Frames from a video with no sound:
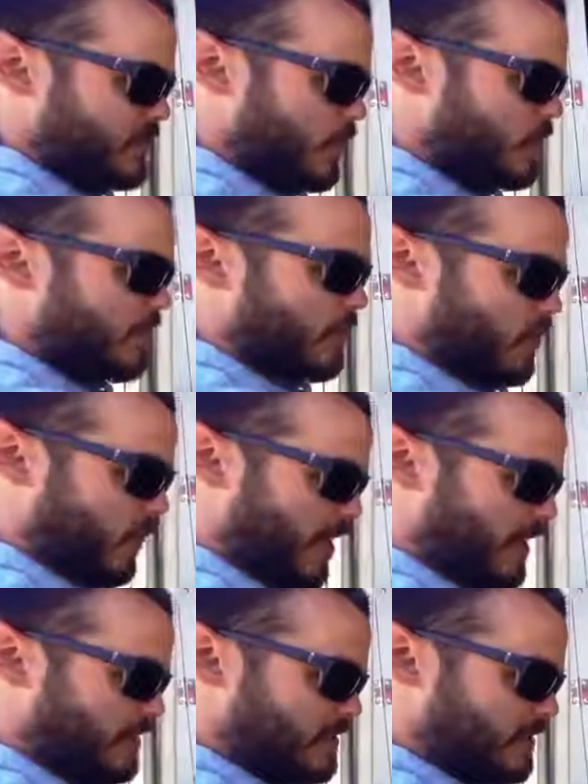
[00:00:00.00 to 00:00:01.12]
two different
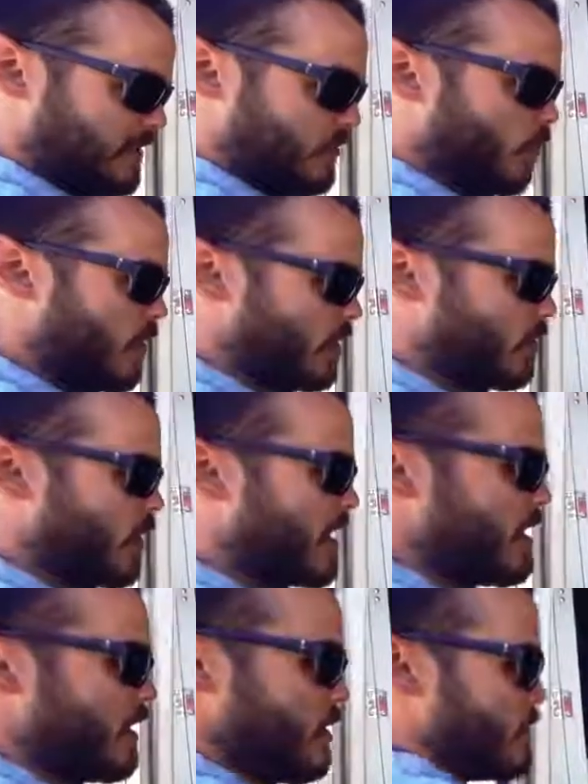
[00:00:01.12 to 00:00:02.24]
ways. One
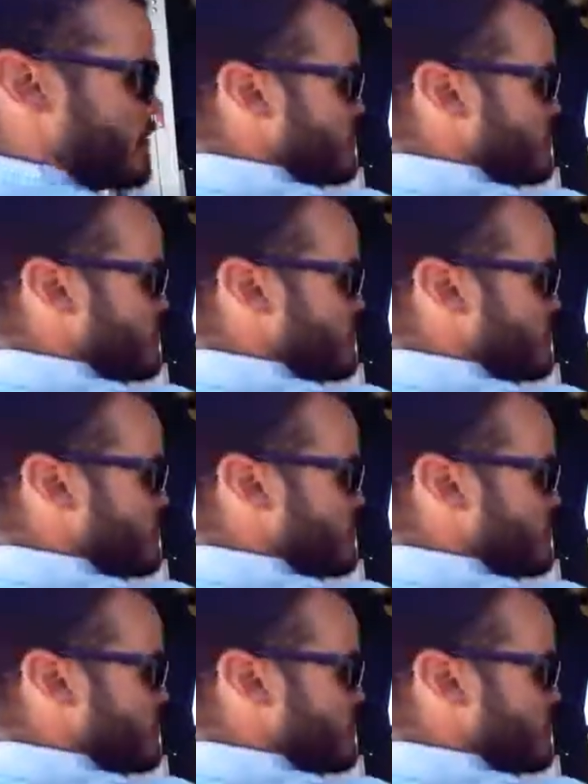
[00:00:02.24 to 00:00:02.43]
way through